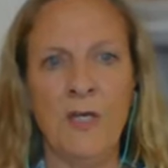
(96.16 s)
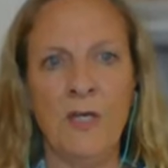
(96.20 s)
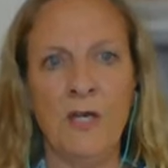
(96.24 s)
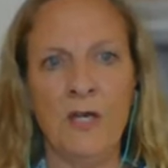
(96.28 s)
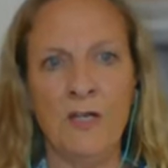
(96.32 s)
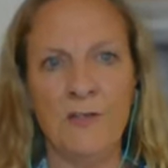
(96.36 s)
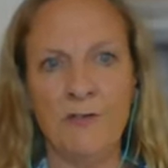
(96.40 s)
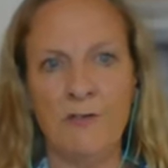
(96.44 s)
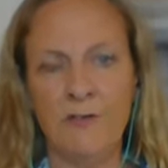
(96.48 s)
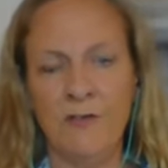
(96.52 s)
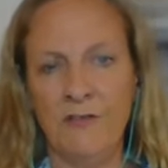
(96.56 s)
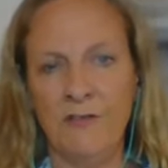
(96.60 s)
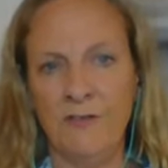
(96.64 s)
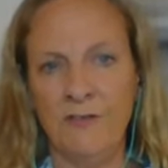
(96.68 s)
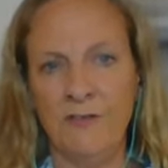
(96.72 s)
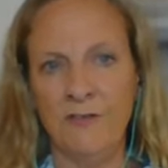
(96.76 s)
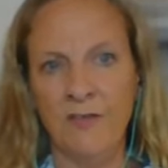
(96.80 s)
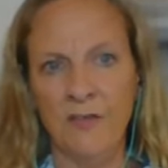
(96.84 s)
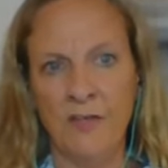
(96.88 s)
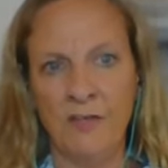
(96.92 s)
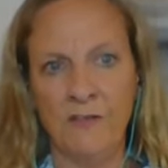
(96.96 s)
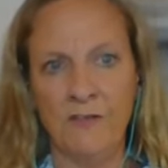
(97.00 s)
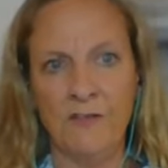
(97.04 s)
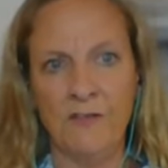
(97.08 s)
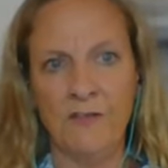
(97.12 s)

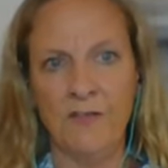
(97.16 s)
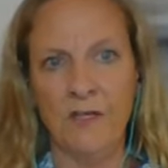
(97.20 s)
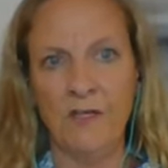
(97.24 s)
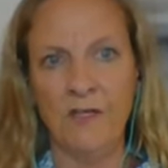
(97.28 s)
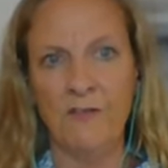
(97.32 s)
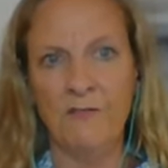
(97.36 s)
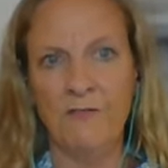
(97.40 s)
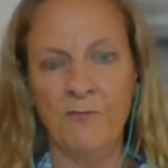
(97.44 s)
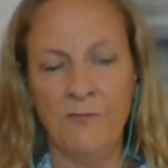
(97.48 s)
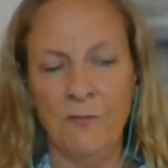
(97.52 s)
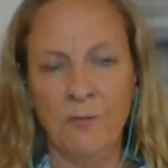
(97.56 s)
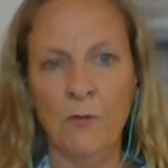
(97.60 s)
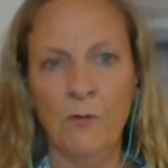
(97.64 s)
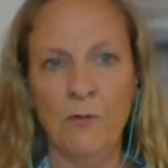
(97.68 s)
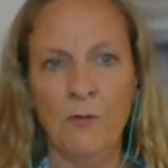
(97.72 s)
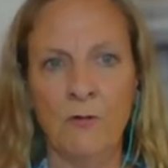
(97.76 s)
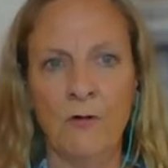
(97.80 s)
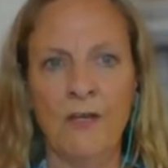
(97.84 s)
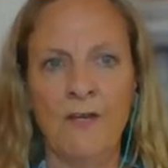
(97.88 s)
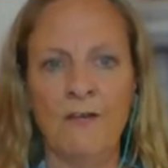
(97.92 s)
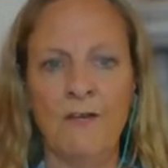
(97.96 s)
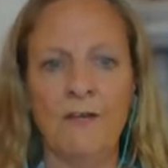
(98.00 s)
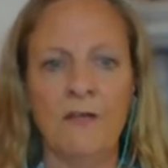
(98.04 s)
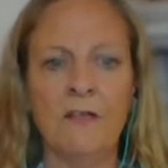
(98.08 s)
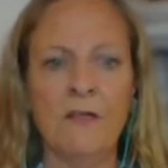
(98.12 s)

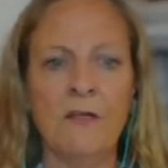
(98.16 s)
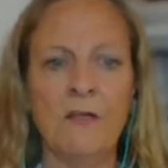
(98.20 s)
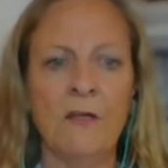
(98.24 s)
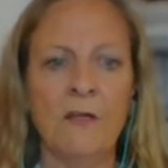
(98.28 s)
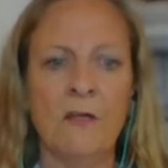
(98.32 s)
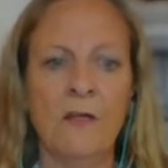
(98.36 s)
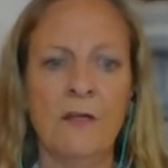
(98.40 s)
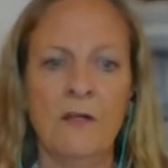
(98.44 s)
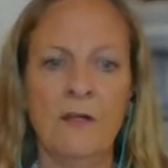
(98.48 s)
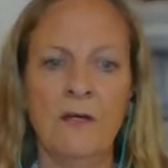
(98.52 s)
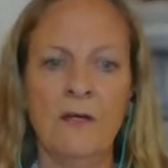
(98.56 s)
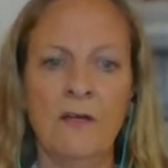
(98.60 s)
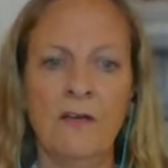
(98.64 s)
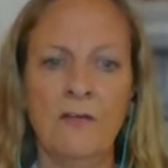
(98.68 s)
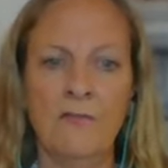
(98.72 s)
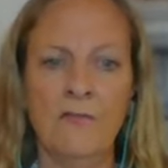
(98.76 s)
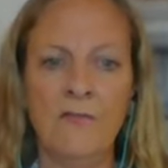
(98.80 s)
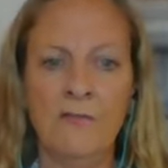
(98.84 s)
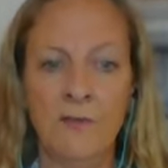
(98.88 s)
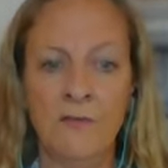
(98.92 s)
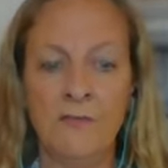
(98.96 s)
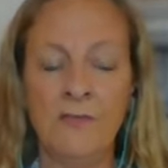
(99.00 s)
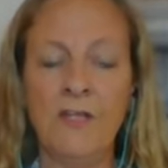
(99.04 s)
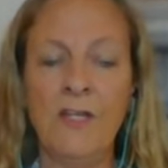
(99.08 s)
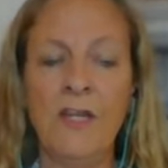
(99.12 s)
364 and
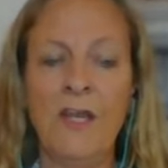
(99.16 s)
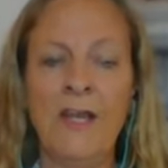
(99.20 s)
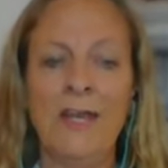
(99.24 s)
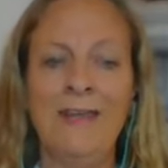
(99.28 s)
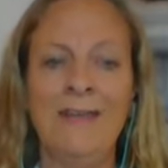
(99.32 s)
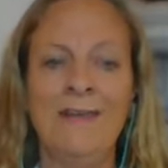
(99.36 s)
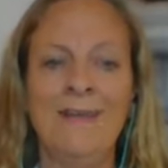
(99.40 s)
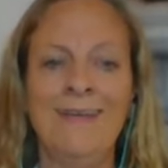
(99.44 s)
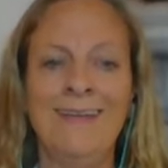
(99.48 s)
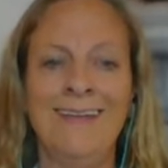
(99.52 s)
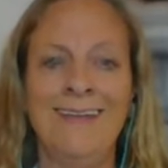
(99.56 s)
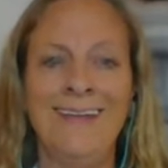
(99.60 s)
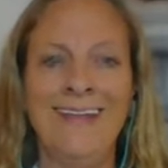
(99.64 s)
58